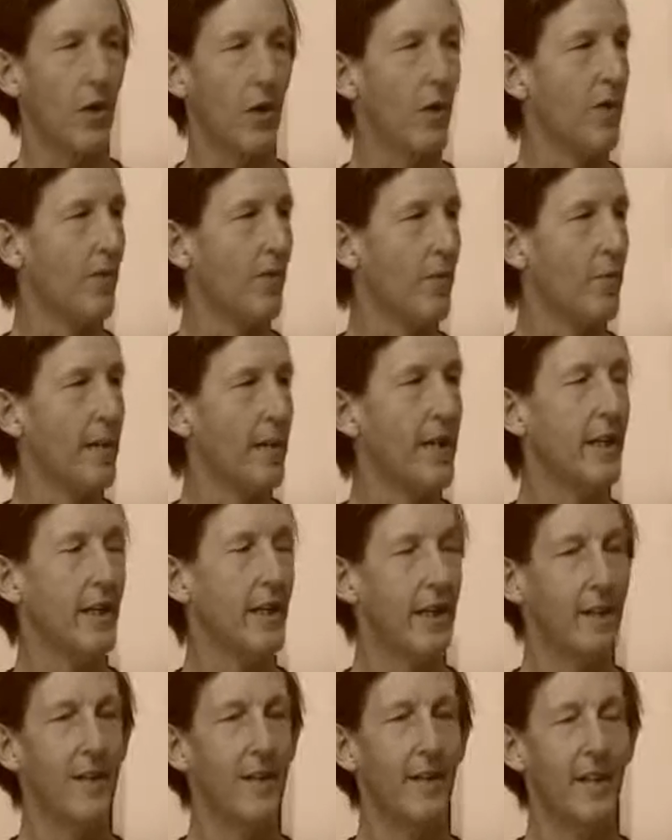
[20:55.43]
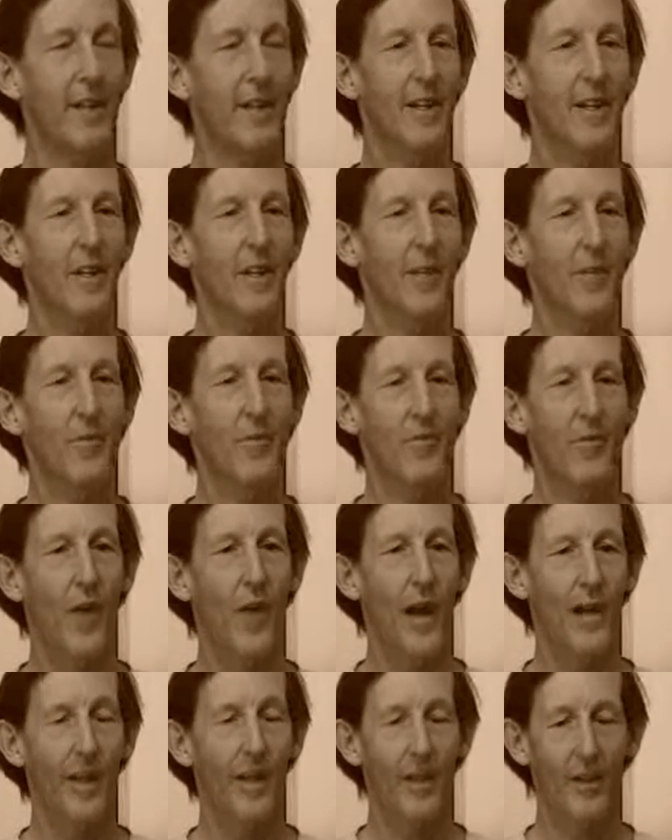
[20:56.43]
No, I understand. For me to I understand that one.
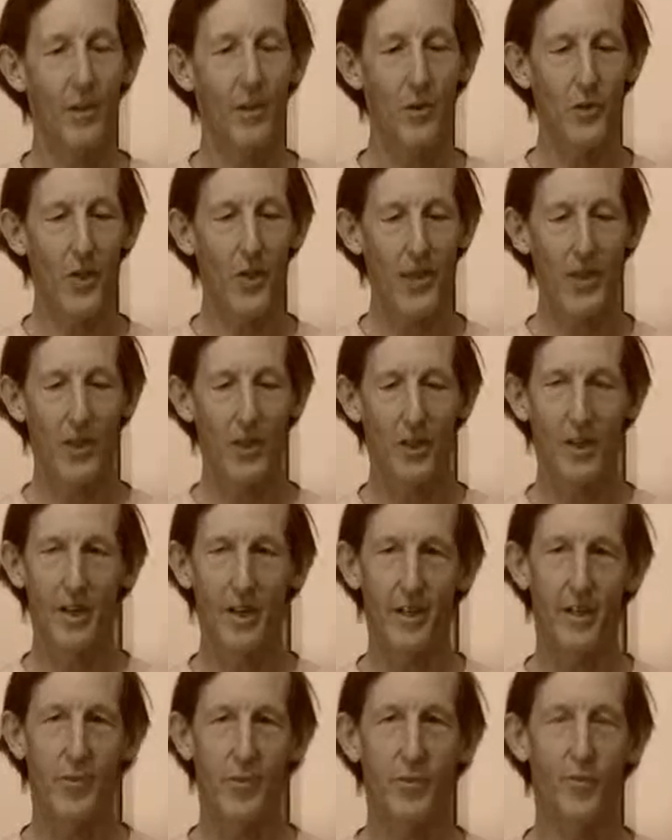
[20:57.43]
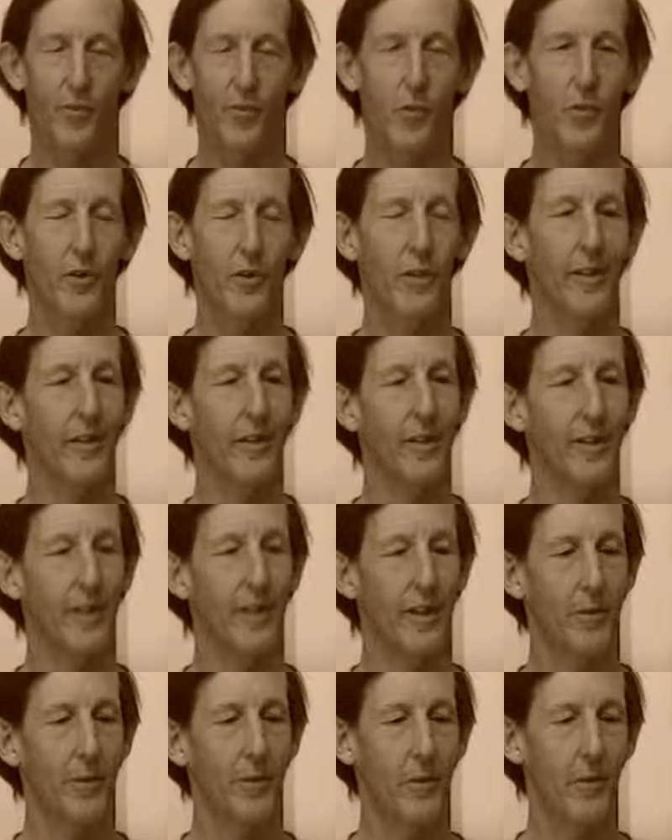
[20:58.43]
Find a location I could afford and,
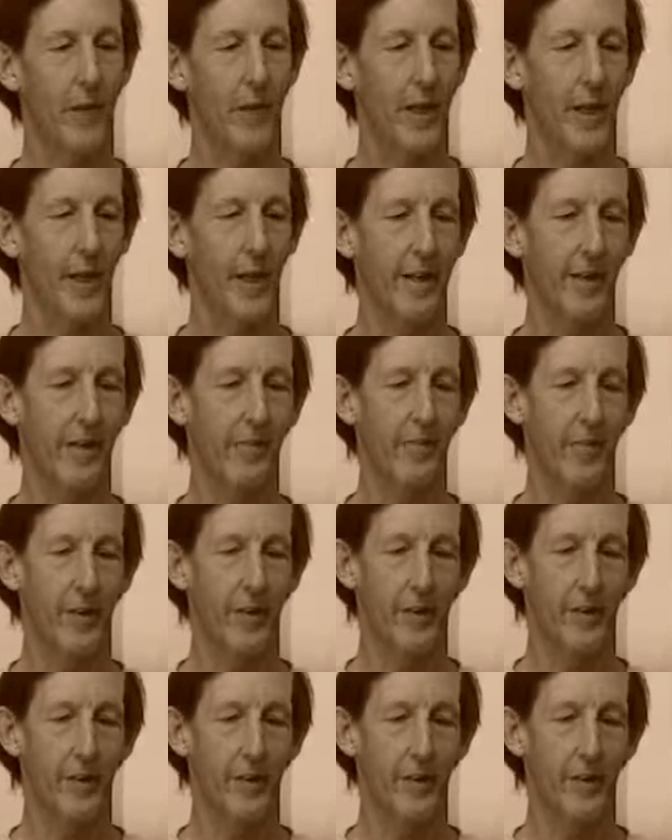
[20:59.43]
and work out of.